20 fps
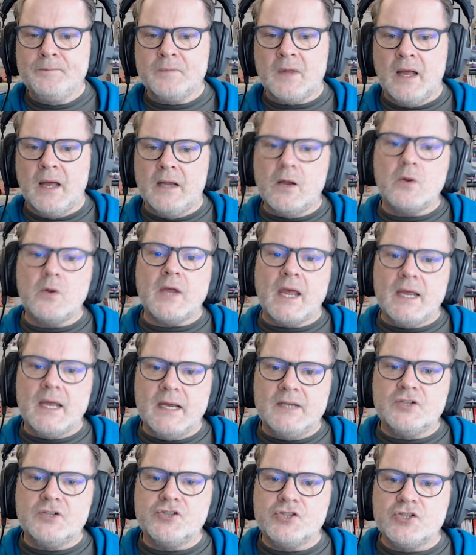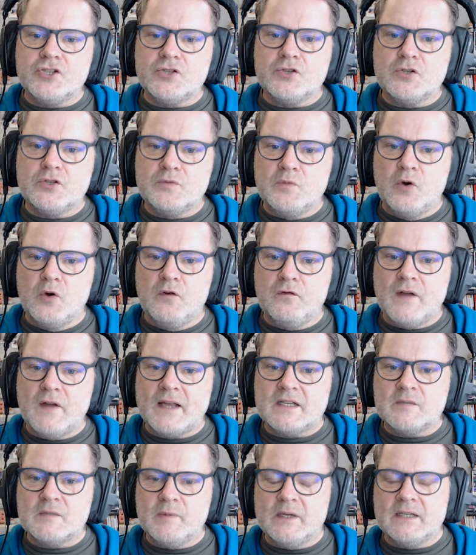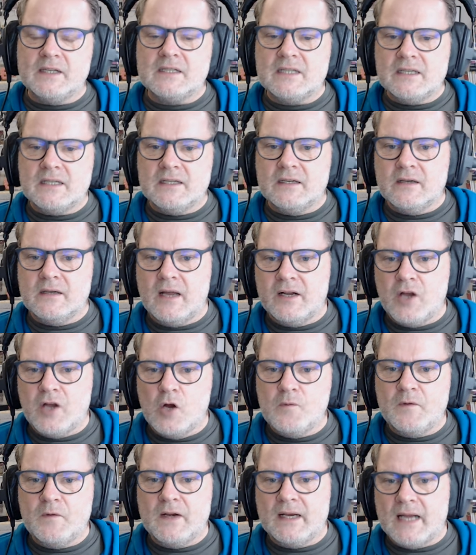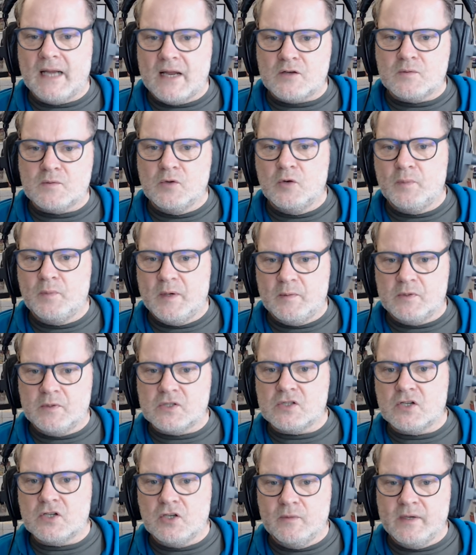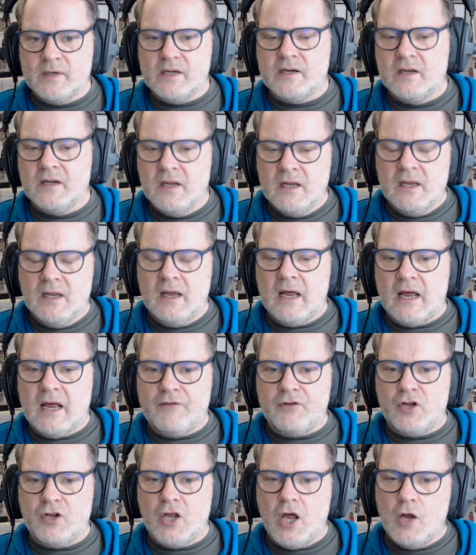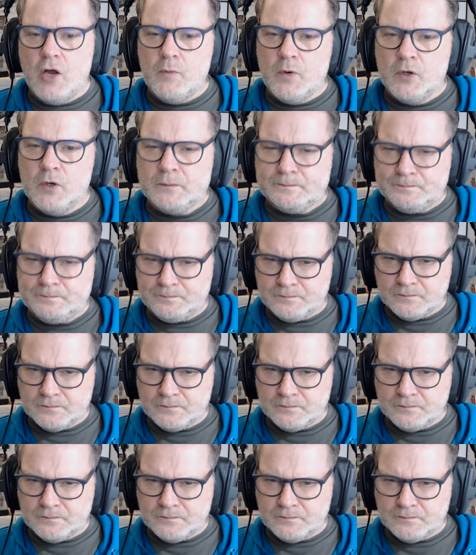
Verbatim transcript: And okay, it introduces more flexibility and, and hopefully allows more people to come in and have a go. But